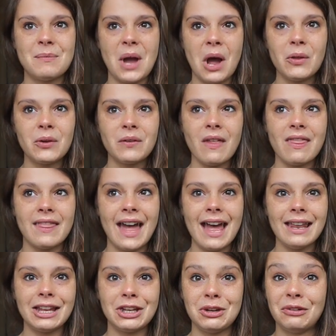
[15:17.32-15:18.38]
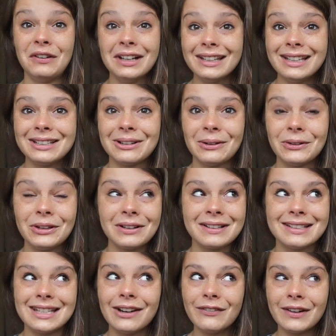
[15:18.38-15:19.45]
other than that, like, you really don't
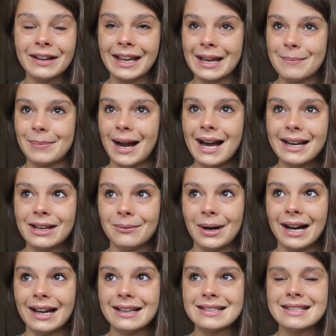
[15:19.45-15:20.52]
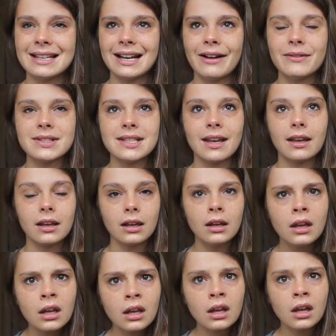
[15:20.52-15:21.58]
look different, like, body-wise. And I was like,
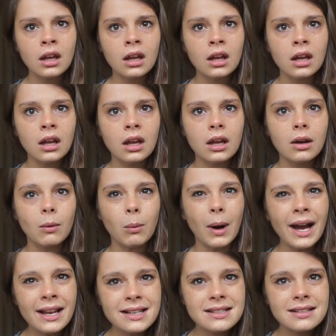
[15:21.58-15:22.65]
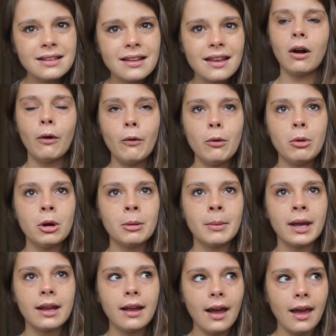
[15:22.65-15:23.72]
what? Oh
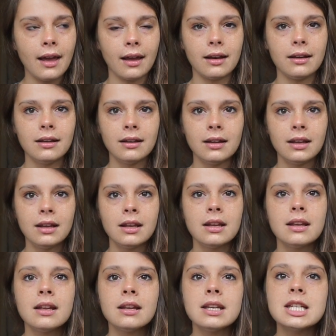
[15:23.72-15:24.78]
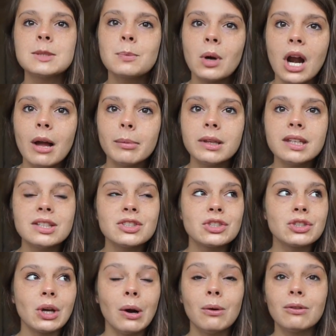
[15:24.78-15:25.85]
my God. He's probably
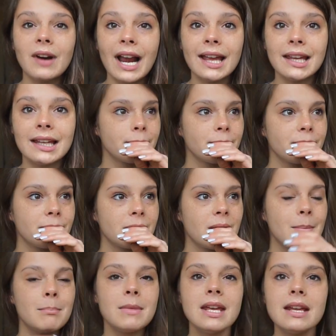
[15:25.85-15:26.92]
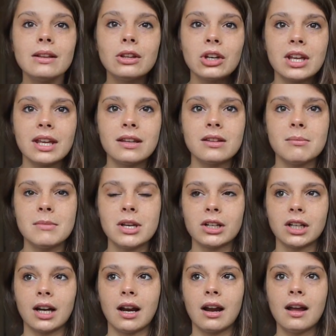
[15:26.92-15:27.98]
so right. Me looking in the
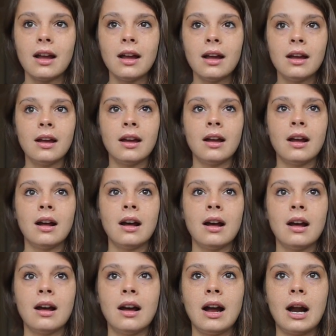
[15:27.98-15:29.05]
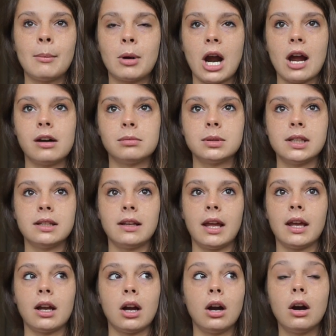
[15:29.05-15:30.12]
mirror, I'm probably
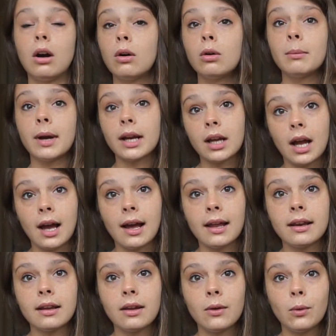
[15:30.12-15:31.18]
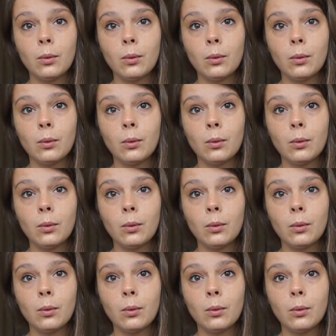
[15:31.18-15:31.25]
like, oh my God.